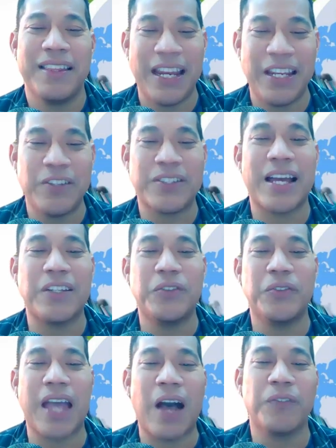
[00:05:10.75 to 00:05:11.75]
Then you start
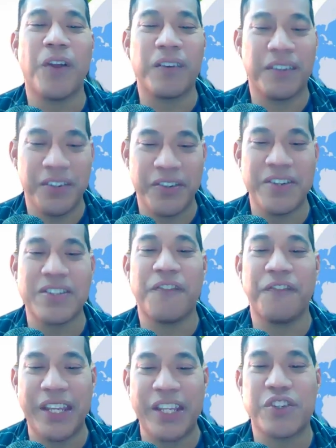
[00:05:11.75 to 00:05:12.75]
to count occurrence
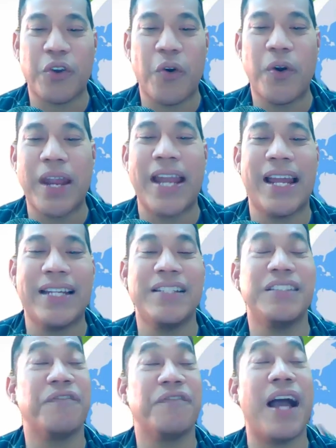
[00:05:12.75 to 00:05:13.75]
of each code and
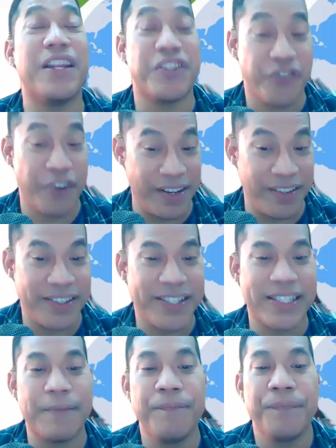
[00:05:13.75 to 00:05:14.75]
identify
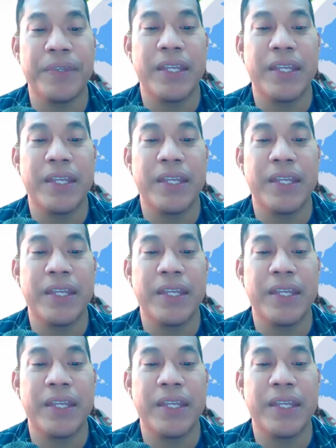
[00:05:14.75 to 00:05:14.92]
trends.